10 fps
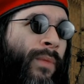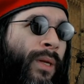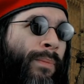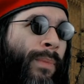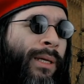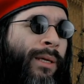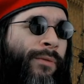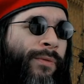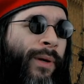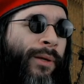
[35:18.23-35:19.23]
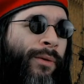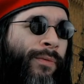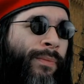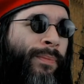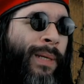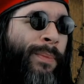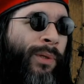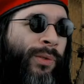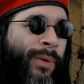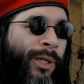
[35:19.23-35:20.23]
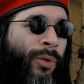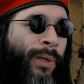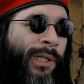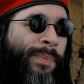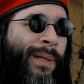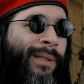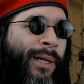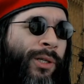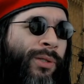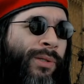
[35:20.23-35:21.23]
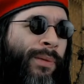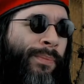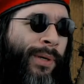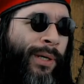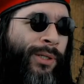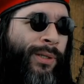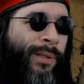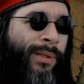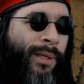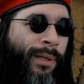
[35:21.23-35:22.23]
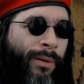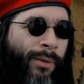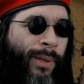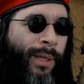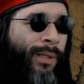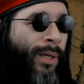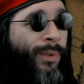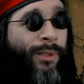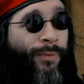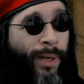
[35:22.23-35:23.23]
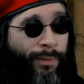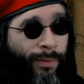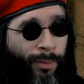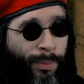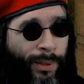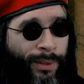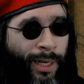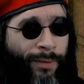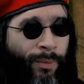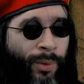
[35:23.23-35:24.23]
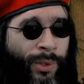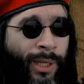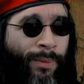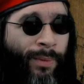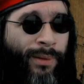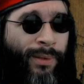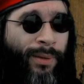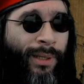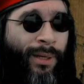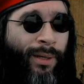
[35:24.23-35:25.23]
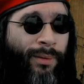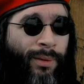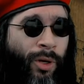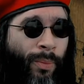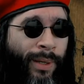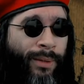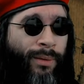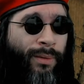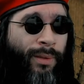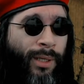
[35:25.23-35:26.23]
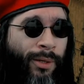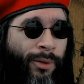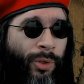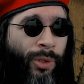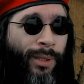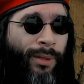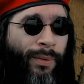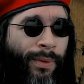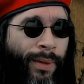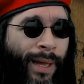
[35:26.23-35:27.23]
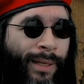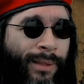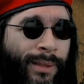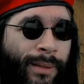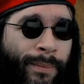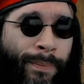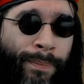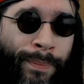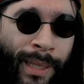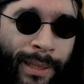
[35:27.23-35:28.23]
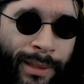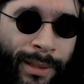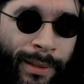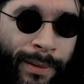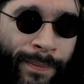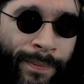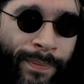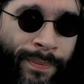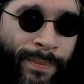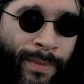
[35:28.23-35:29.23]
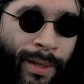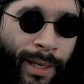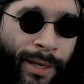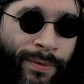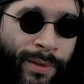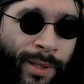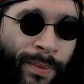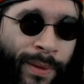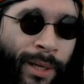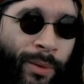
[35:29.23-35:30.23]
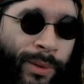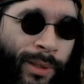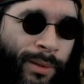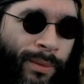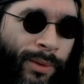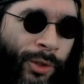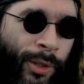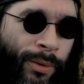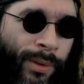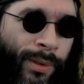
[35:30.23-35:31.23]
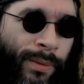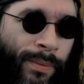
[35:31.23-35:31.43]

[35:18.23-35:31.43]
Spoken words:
making fun of people's racial expectations and prejudice in a lot of ways. I wasn't a fan of Little Britain. I haven't watched that one, so I can't comment hugely on that. But even some of the older shows